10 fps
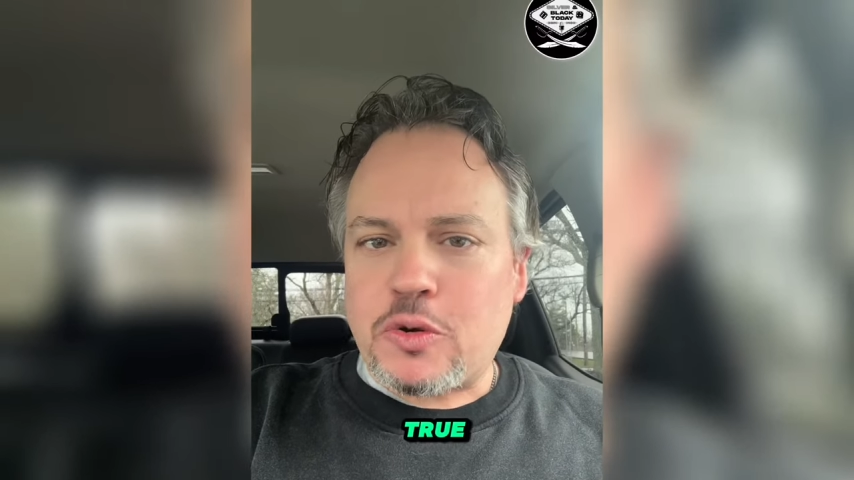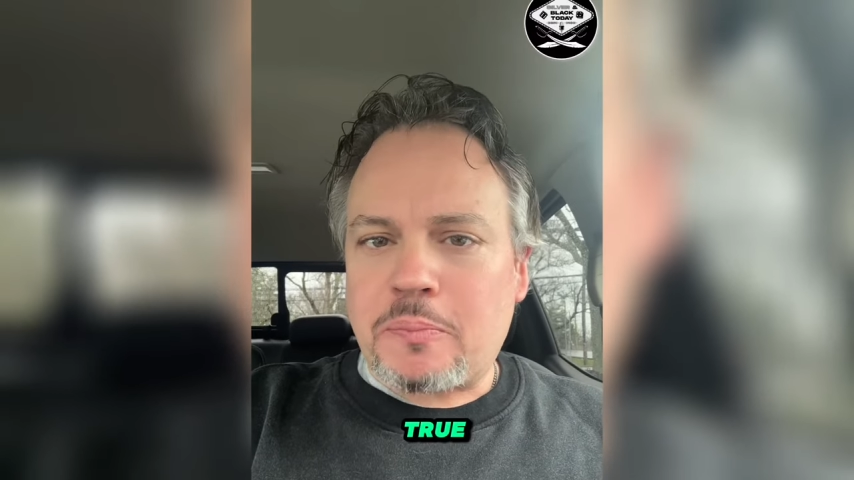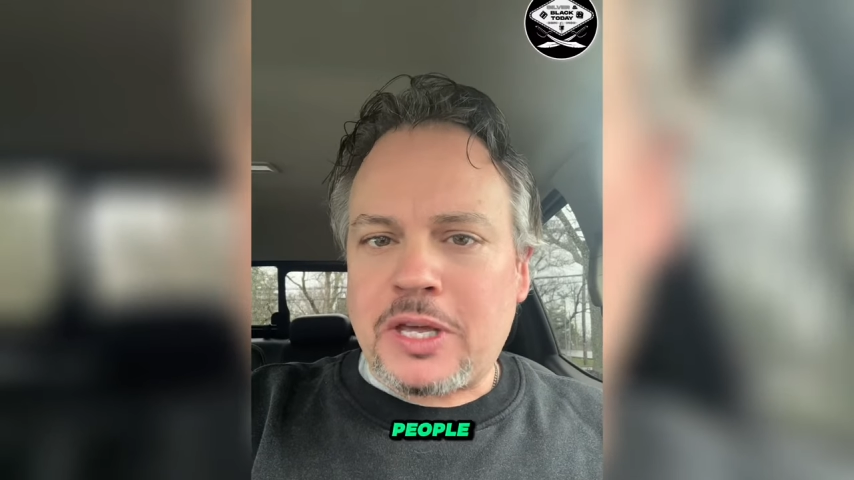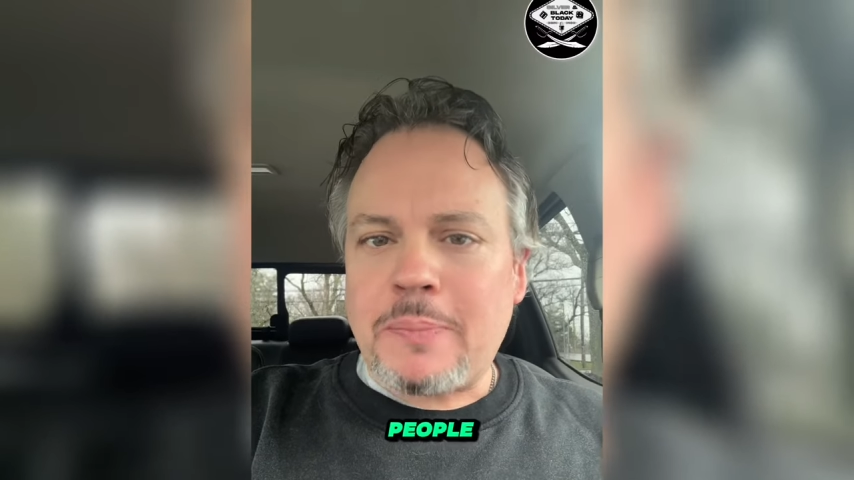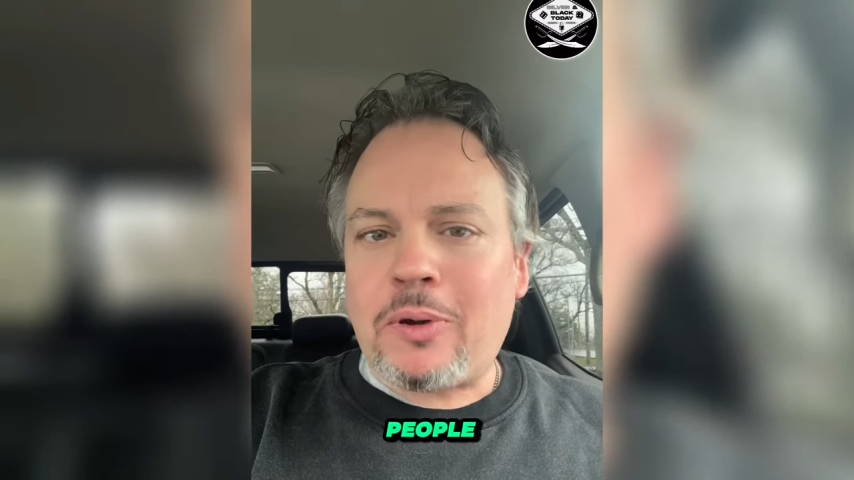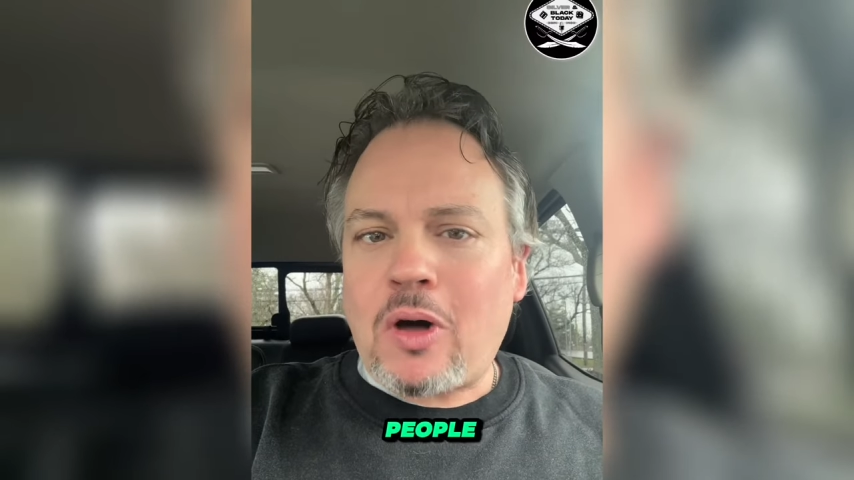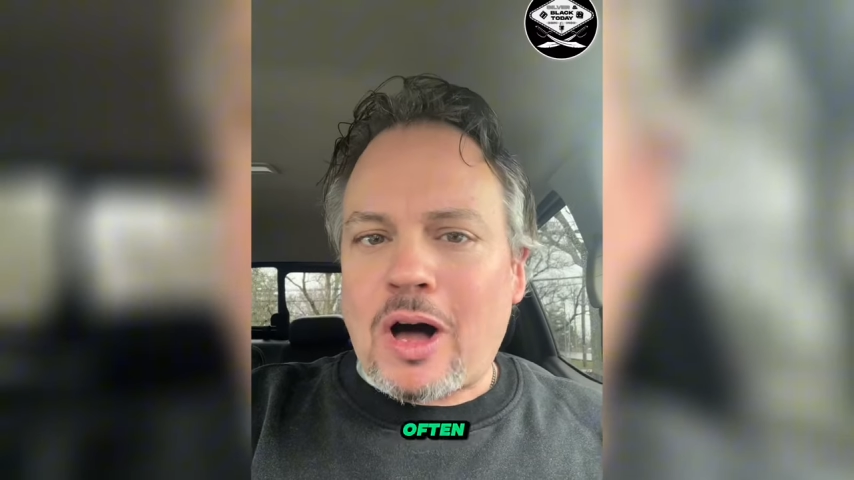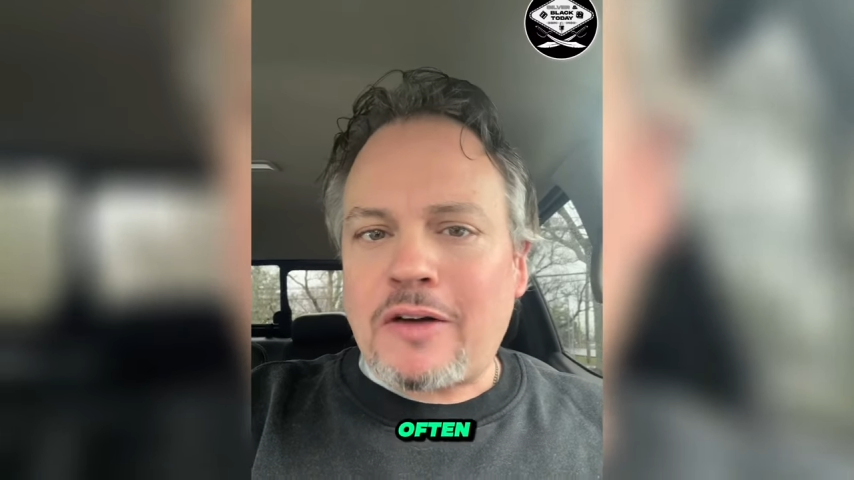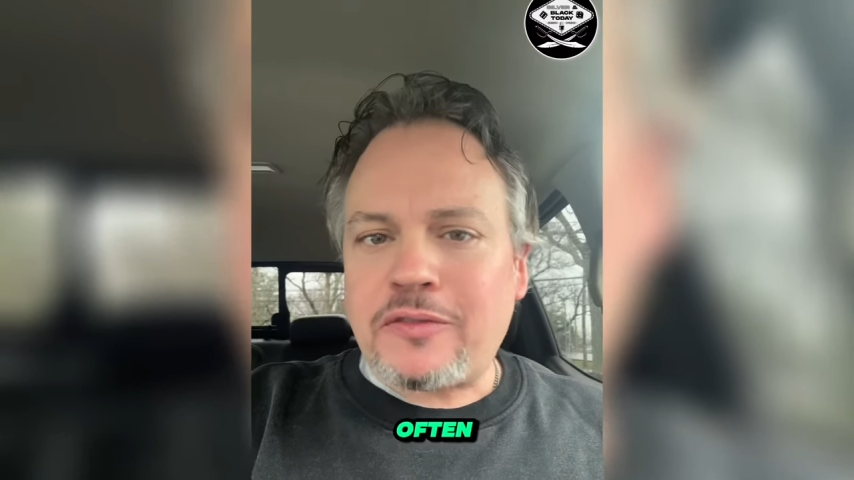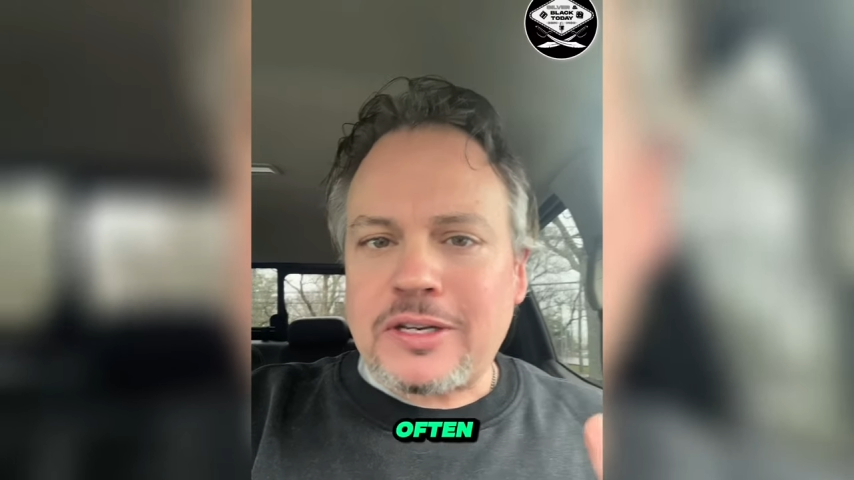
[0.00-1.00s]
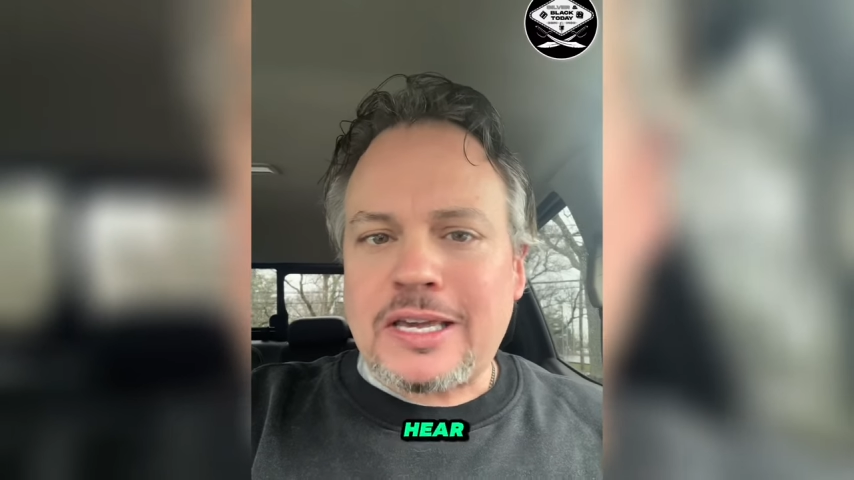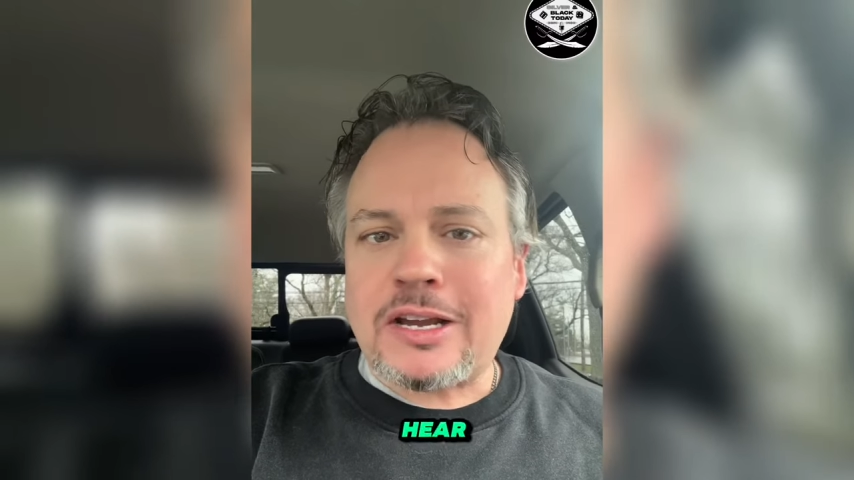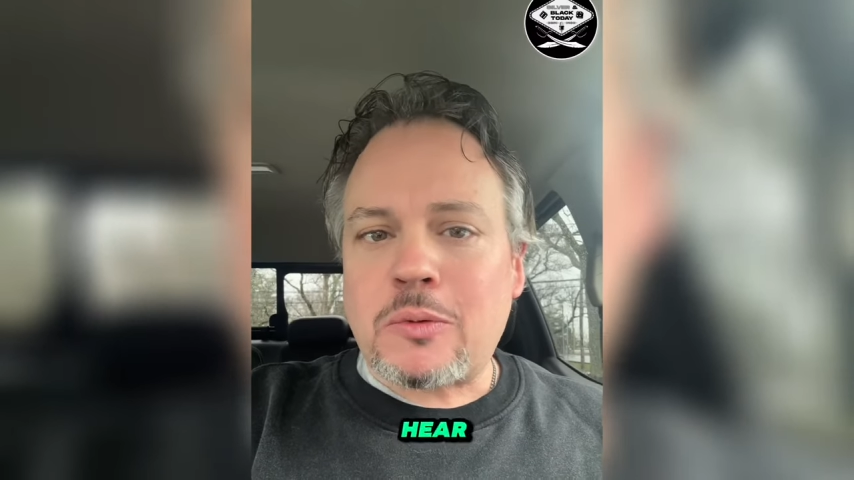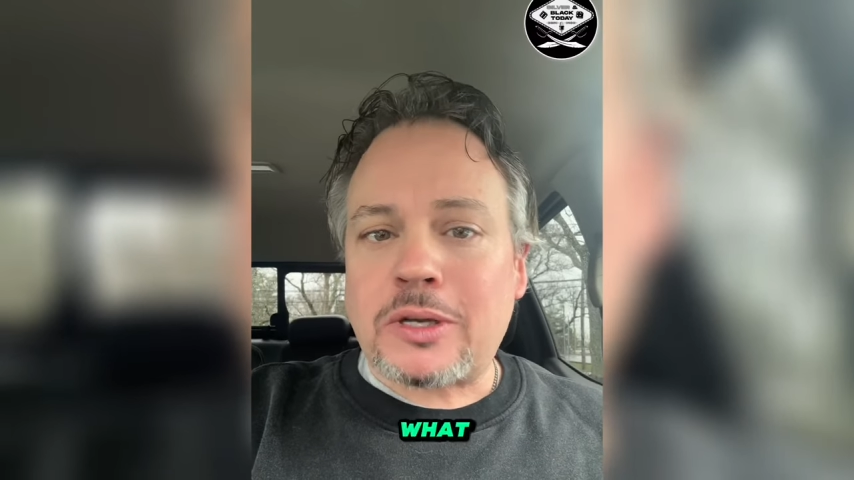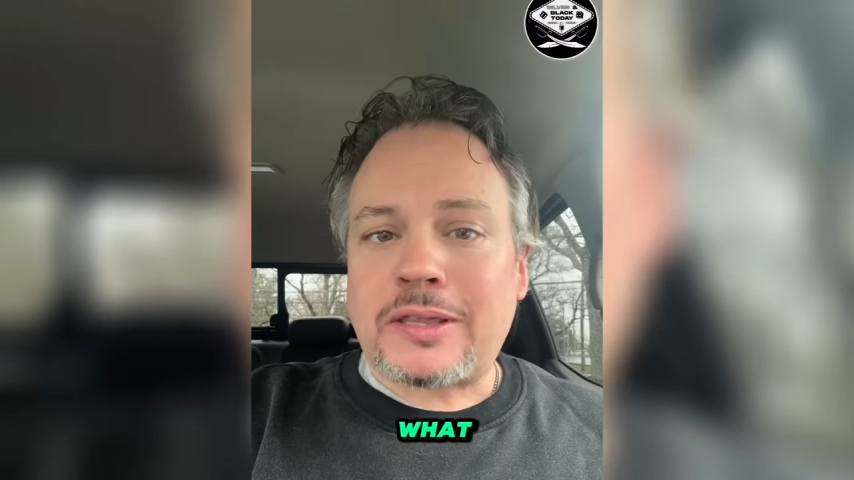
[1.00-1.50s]
People often
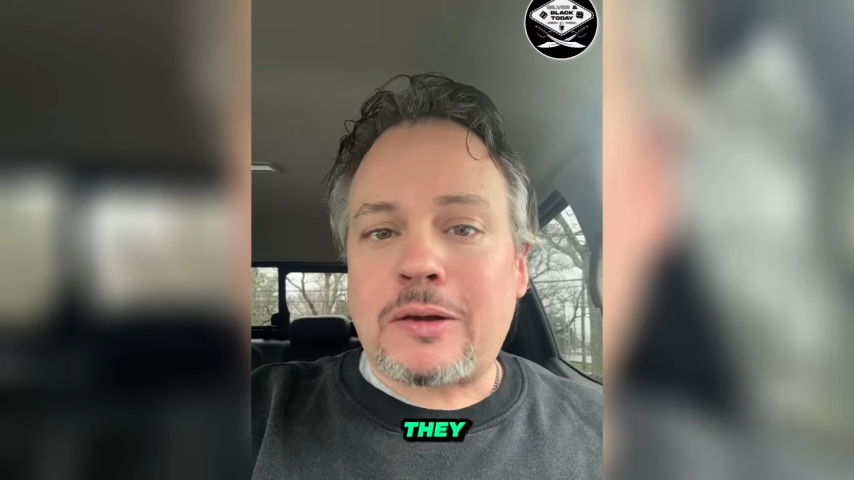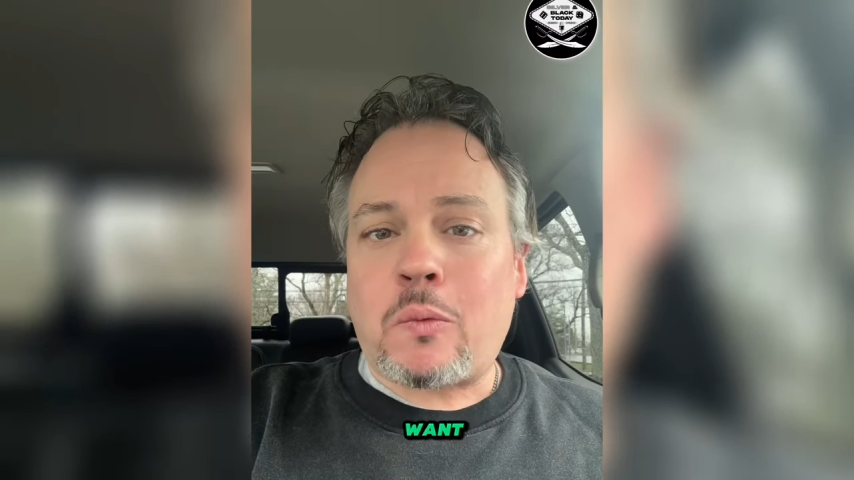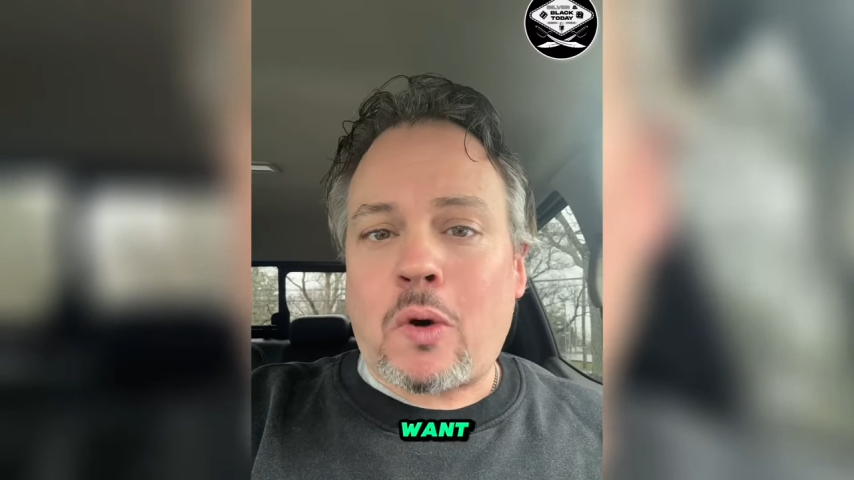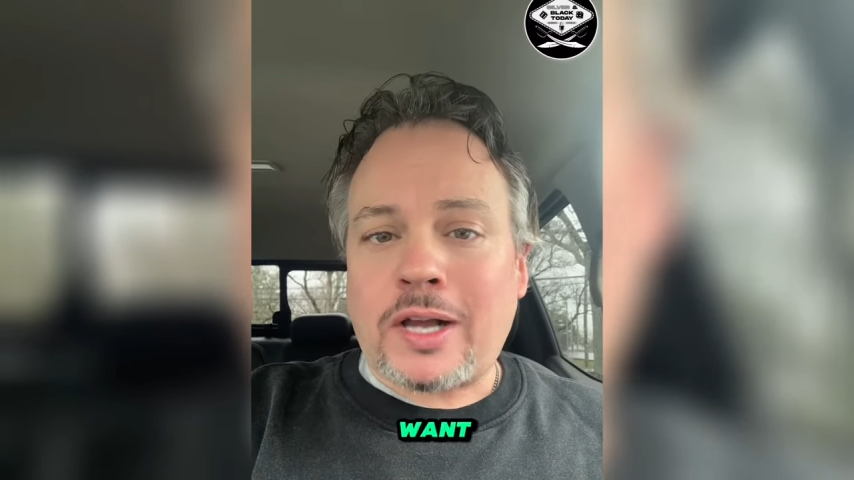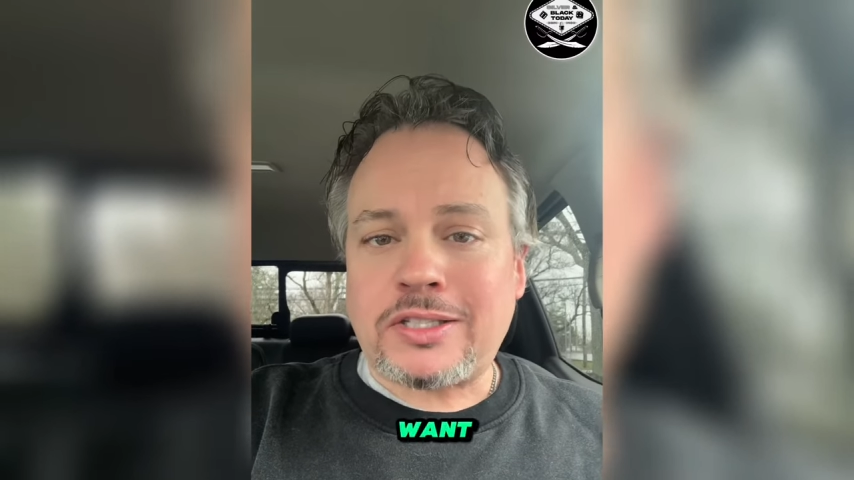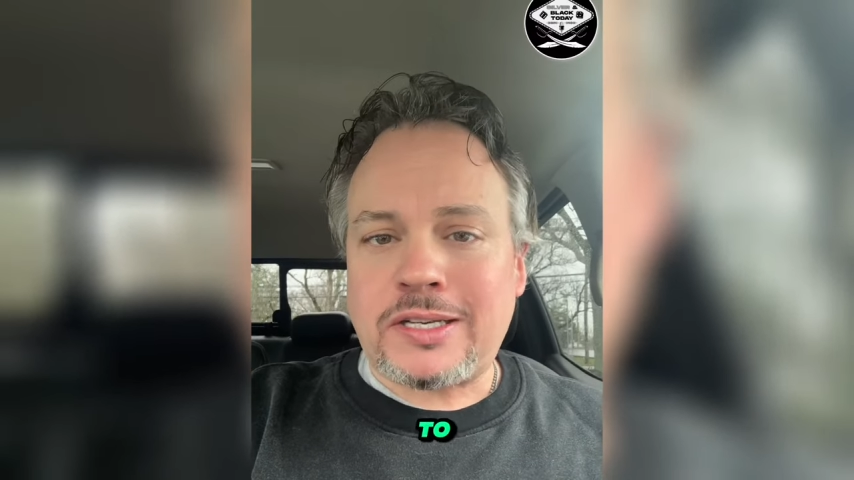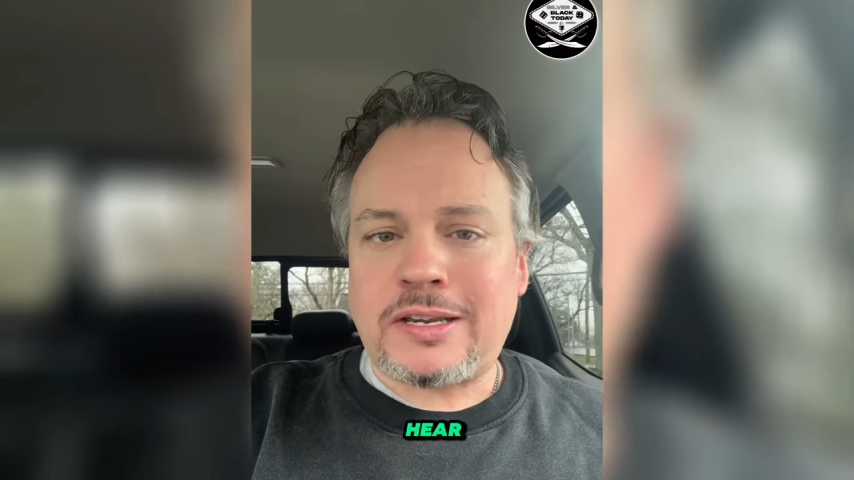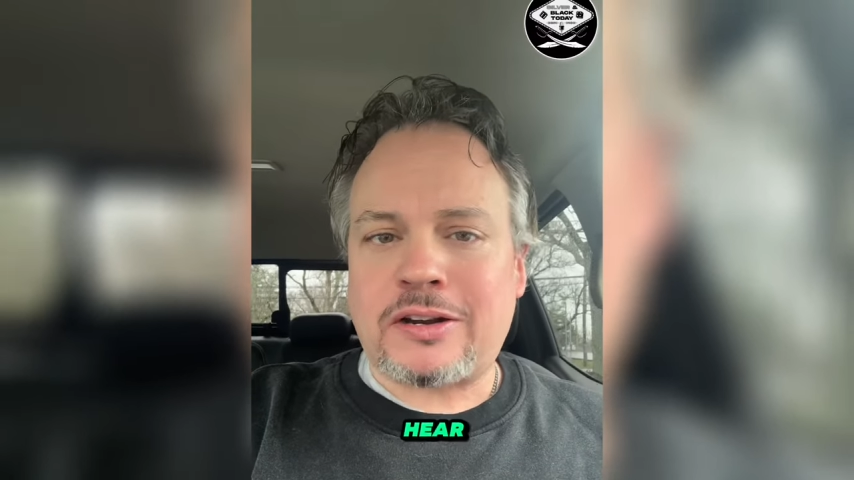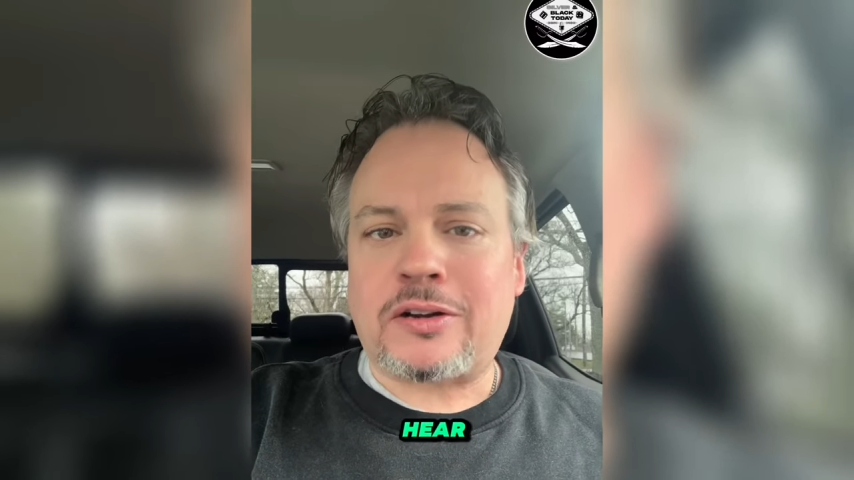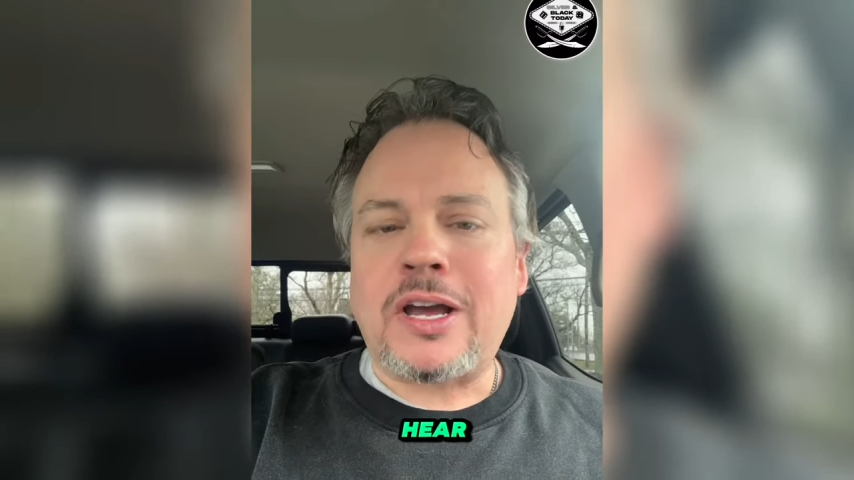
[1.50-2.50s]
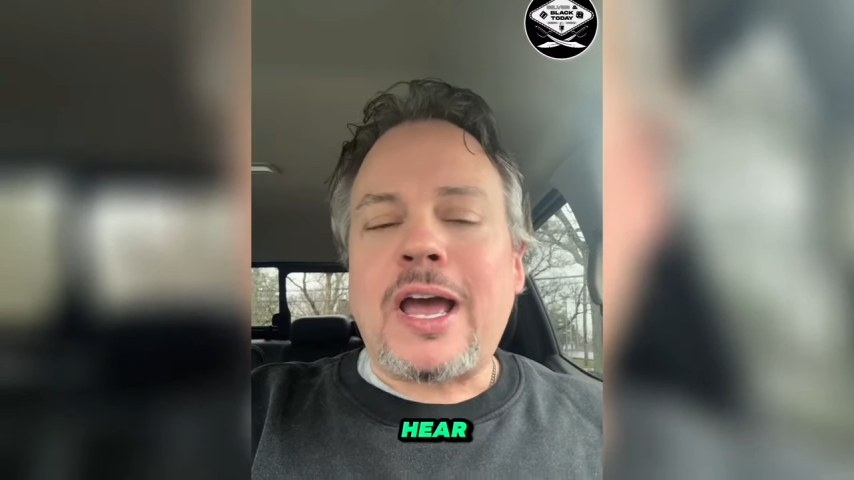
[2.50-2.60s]
hear what they want to hear